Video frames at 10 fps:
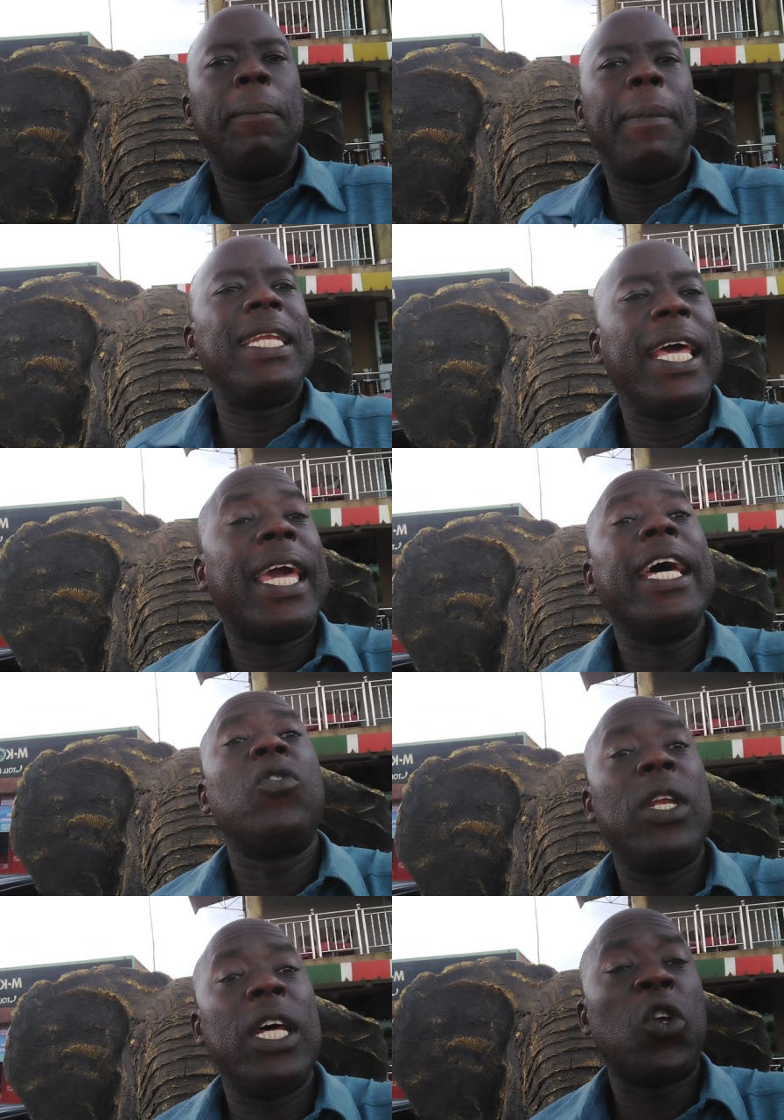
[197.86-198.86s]
but they get
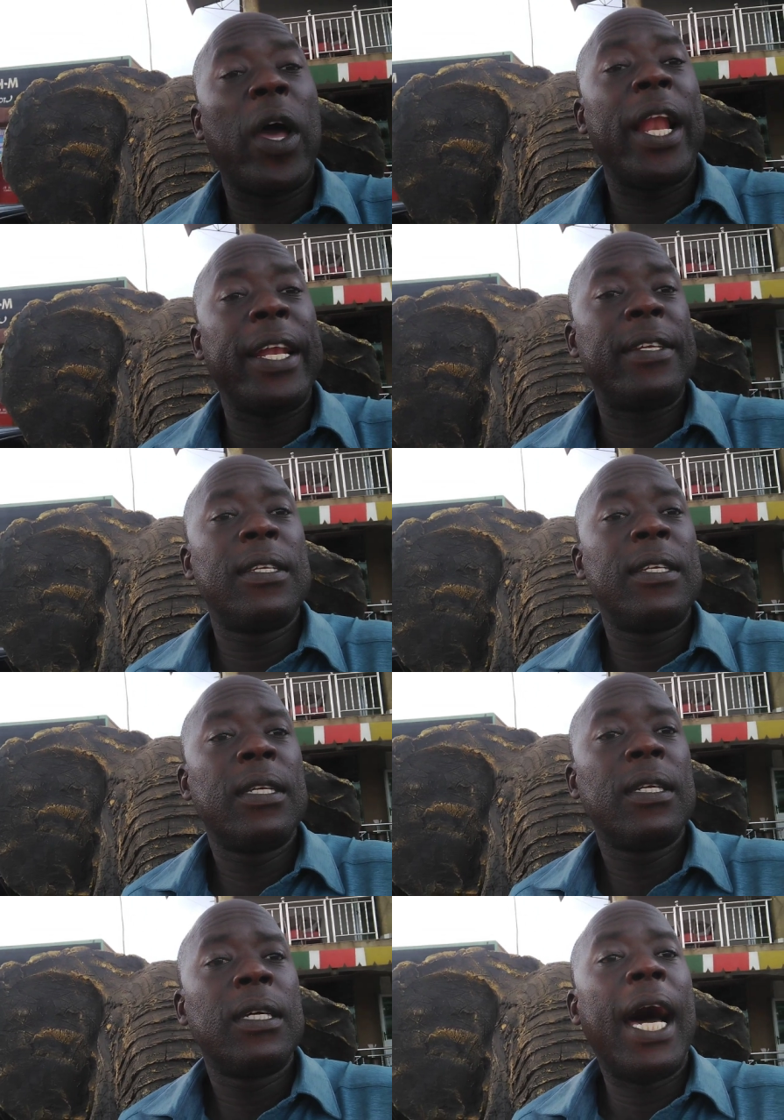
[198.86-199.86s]
to the toilets
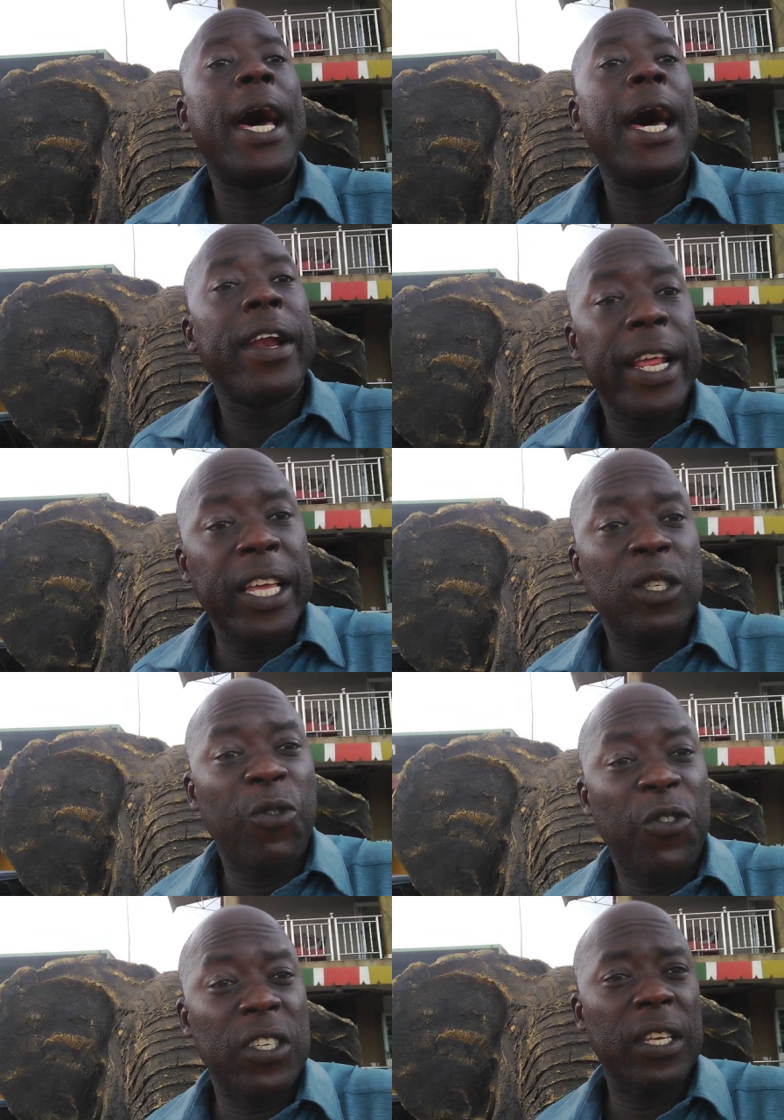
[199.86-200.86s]
and release
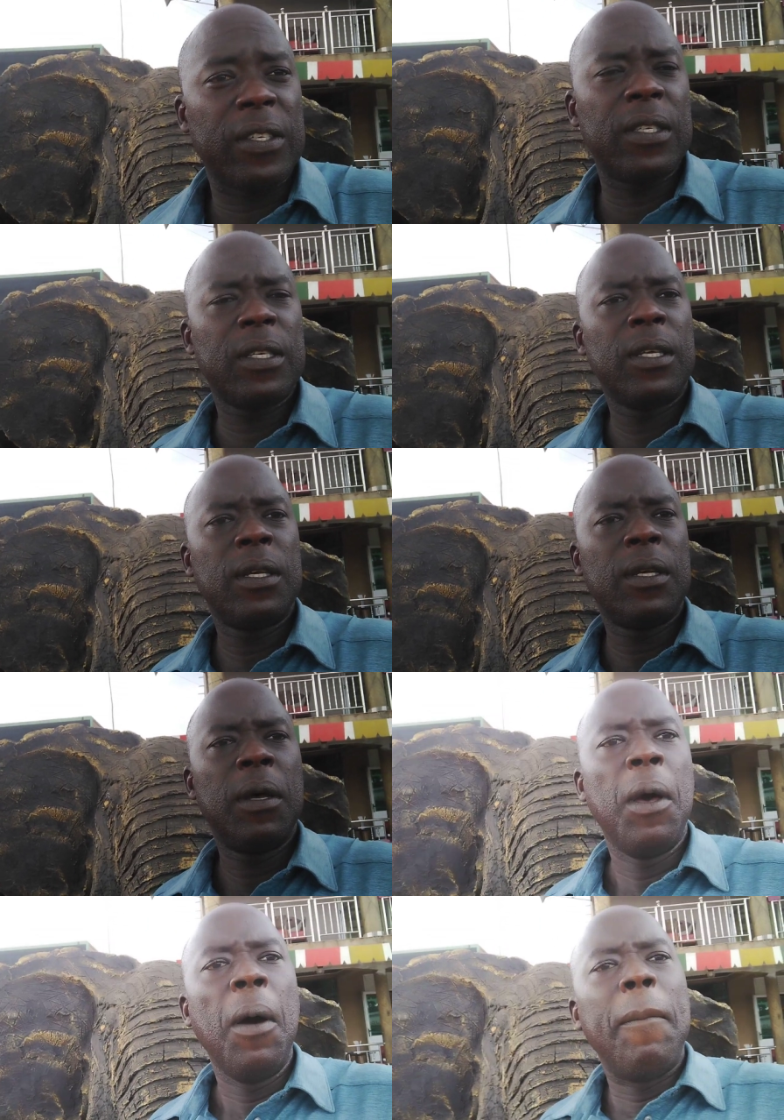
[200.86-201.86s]
feces.
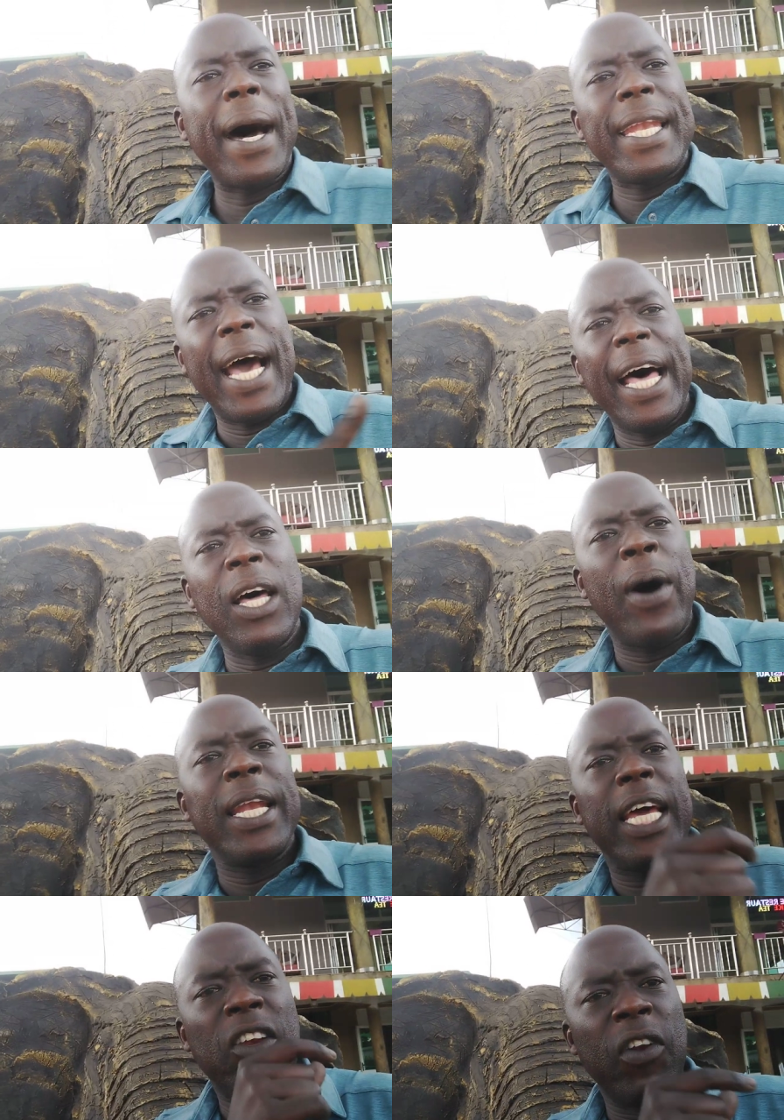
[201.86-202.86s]
But the other
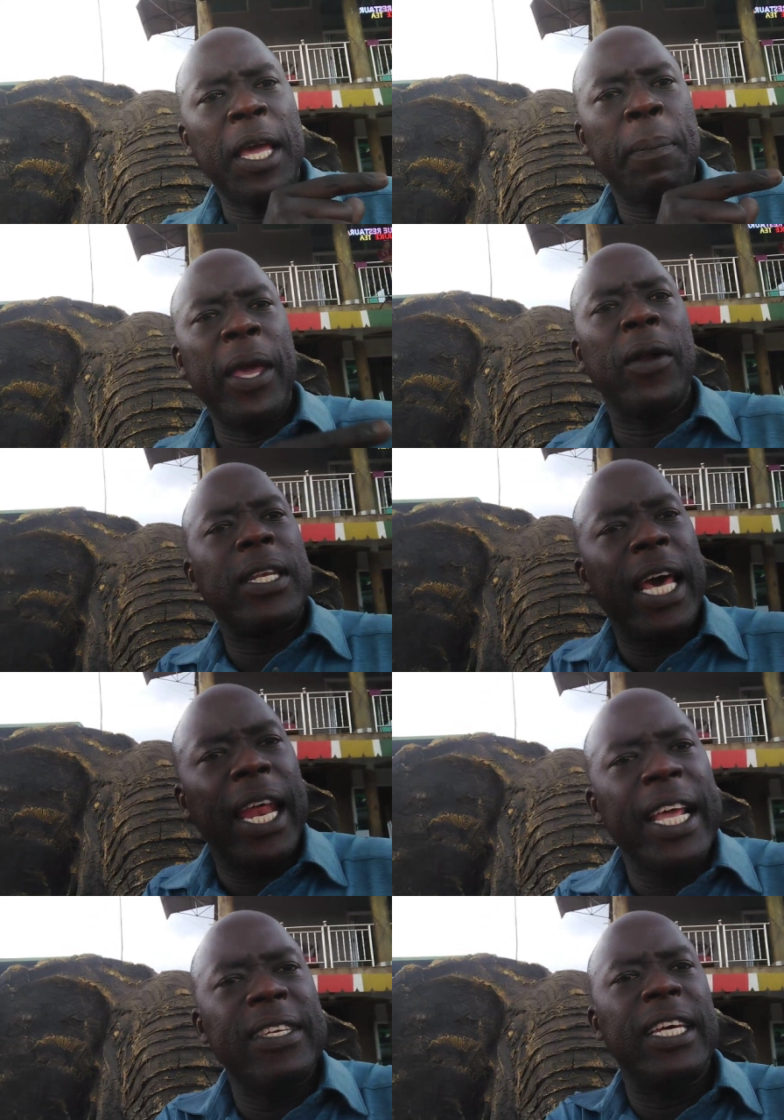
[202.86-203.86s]
one, they drink milk, they
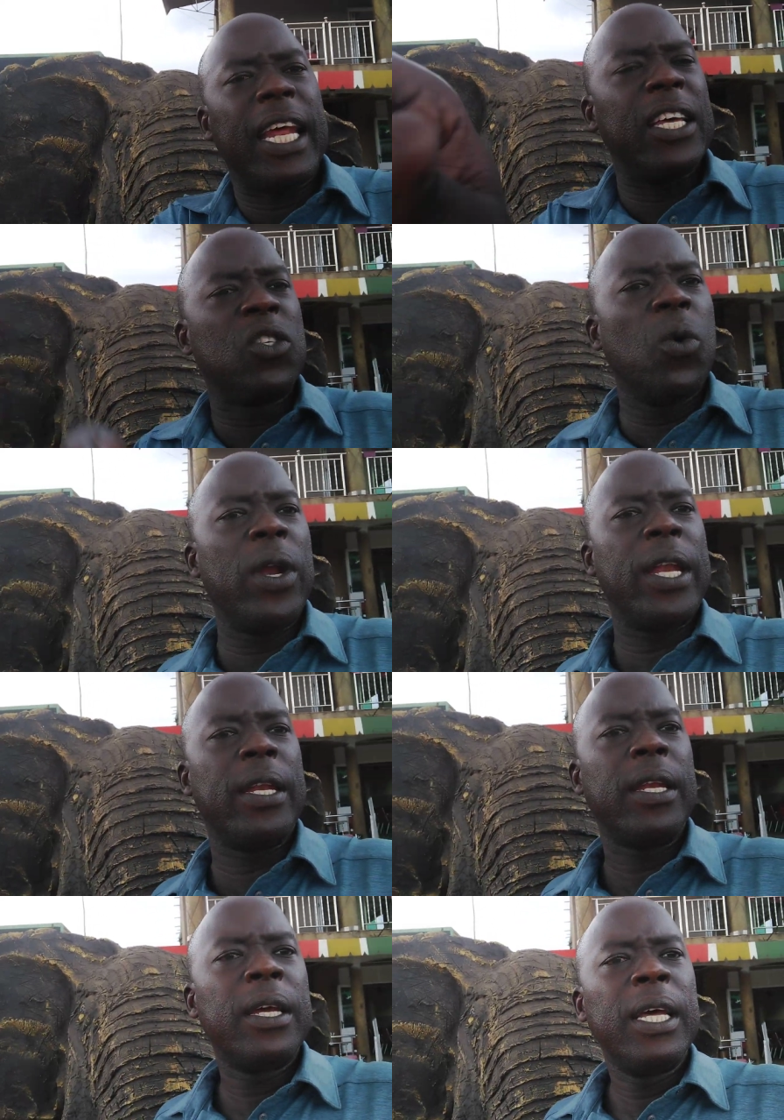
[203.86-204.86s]
release it as urine.
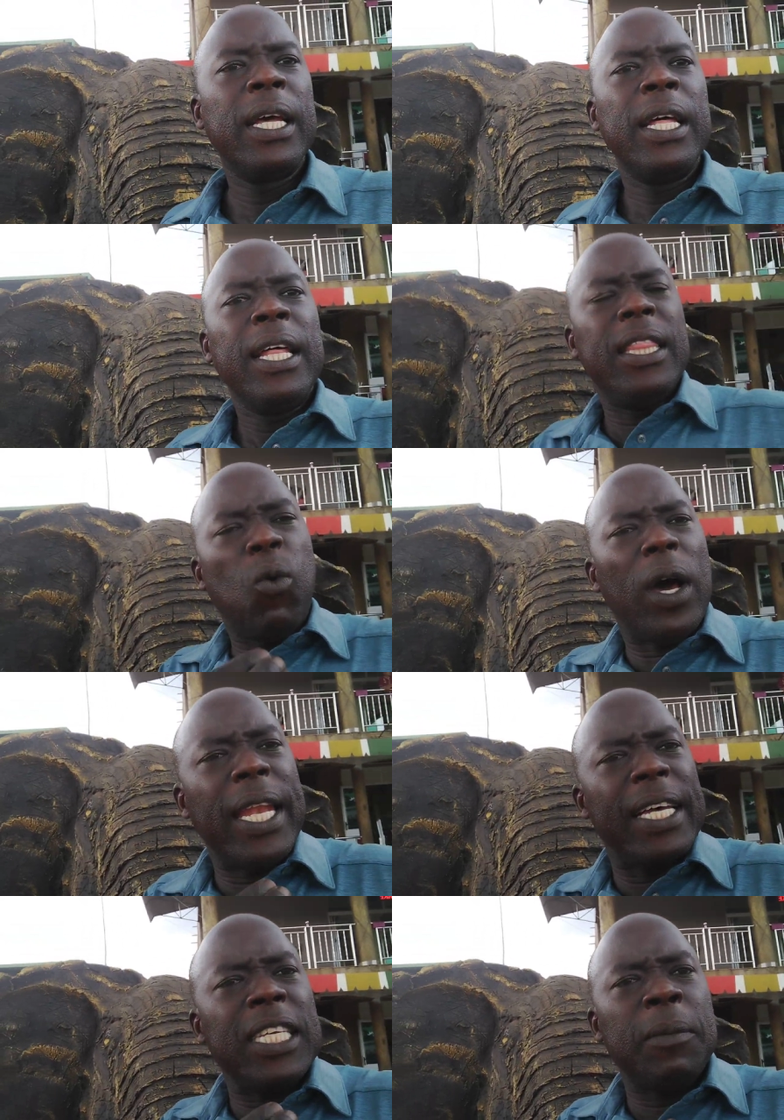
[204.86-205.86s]
What
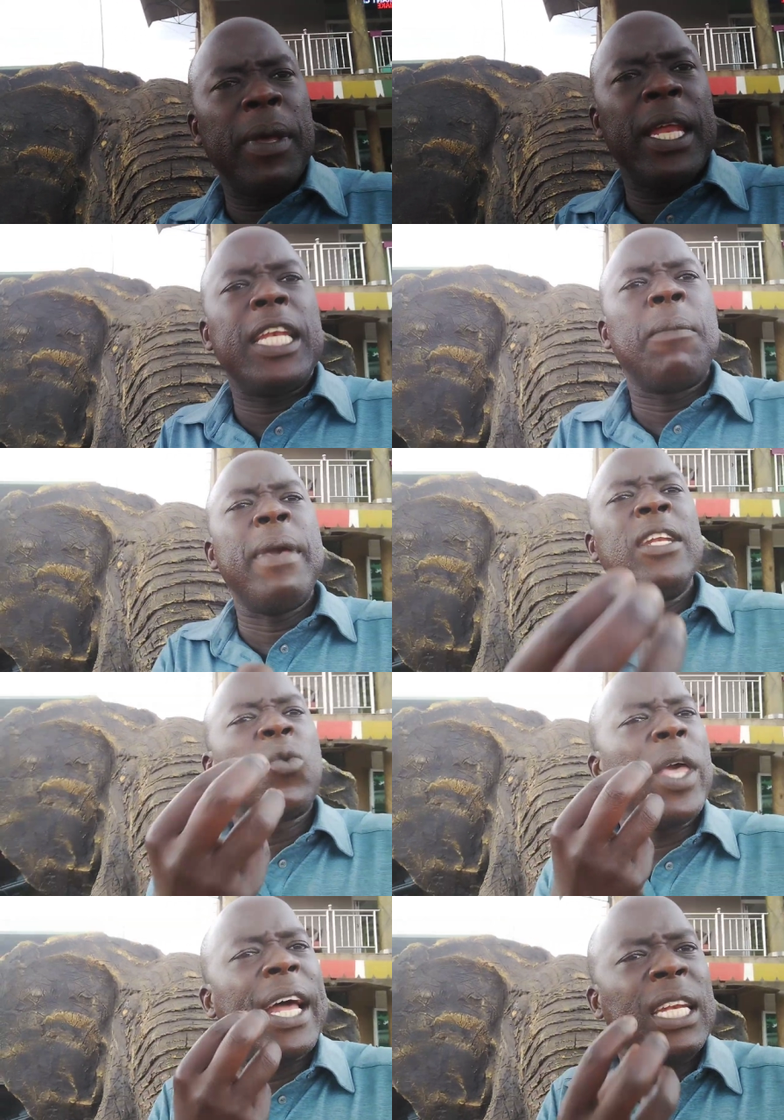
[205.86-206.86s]
does it mean? It means
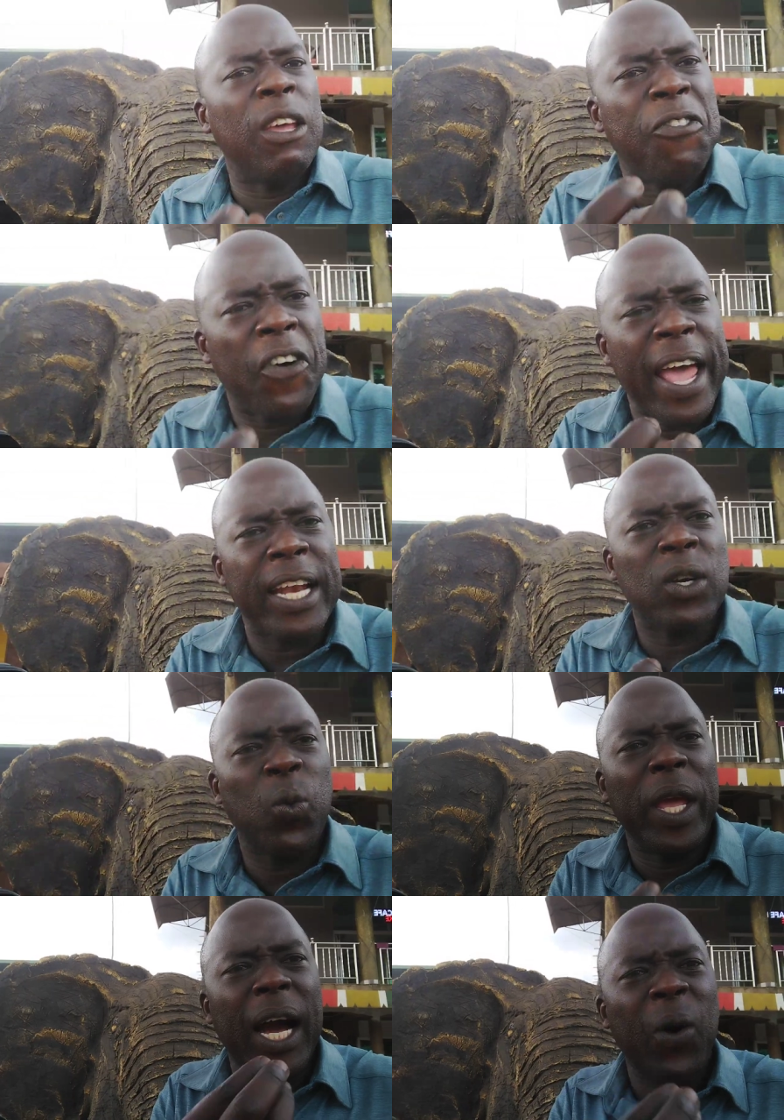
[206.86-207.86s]
we are different.
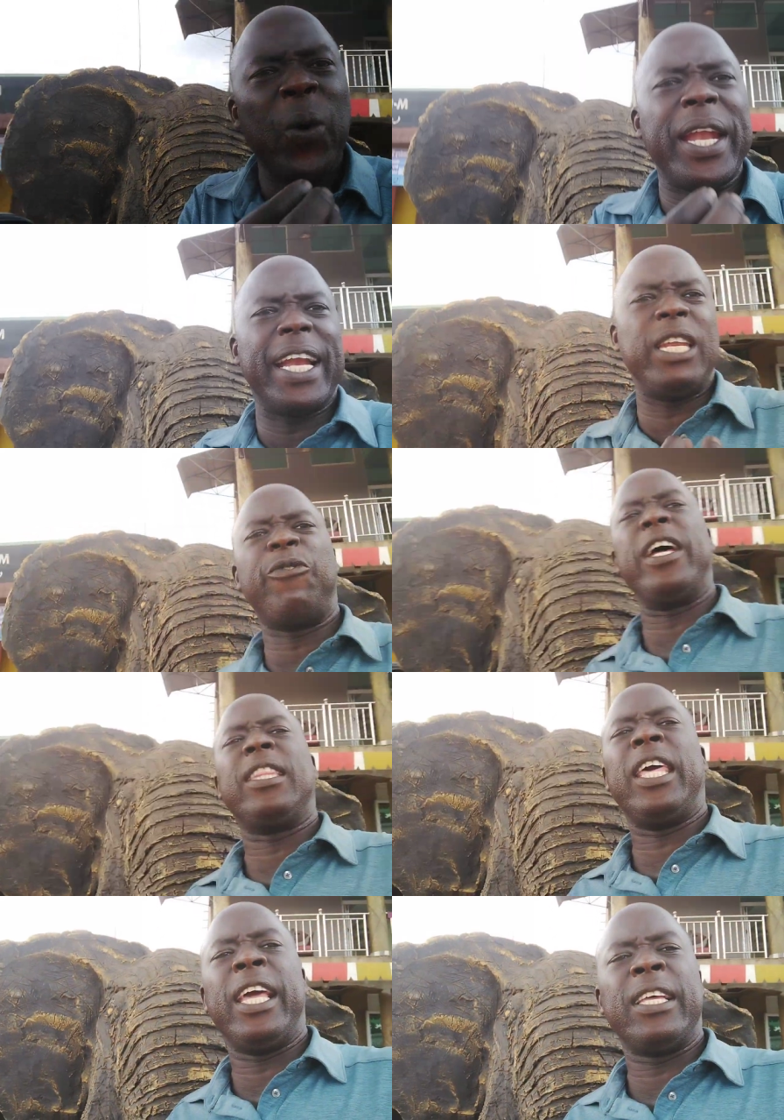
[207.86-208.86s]
We are good at
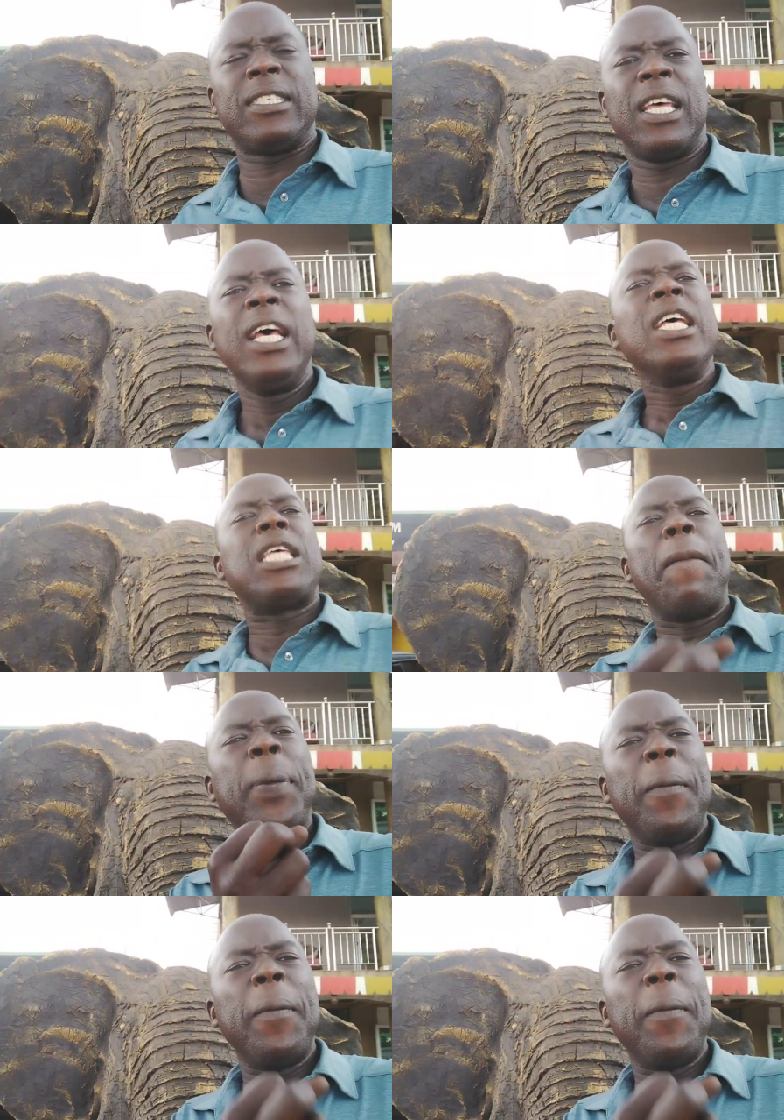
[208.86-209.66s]
different things. Some